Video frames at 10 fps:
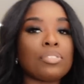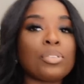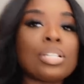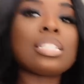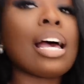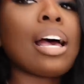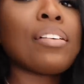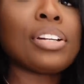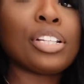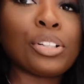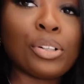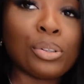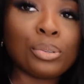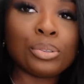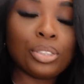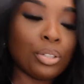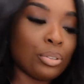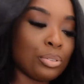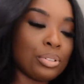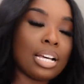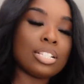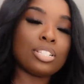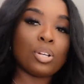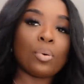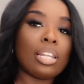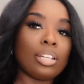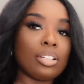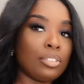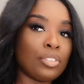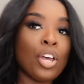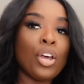Of course, I have it in the gold tone. You guys know I love